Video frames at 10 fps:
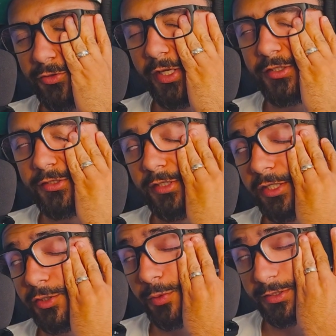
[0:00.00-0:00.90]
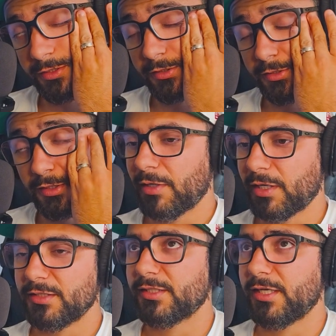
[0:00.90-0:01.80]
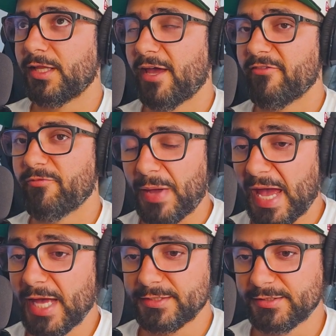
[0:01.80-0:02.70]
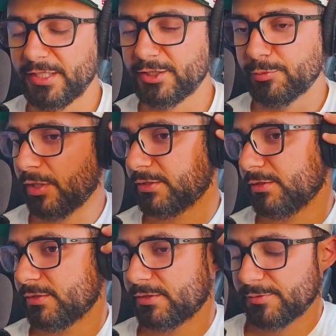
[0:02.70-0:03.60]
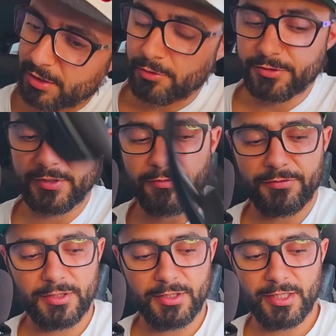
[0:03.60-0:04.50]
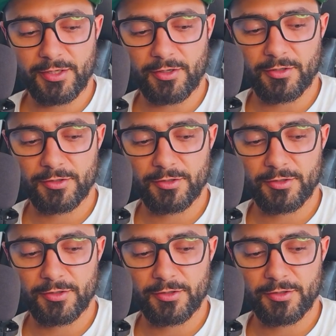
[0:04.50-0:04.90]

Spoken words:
stage presence. I'm not gonna say they have bad stage presence, but they definitely like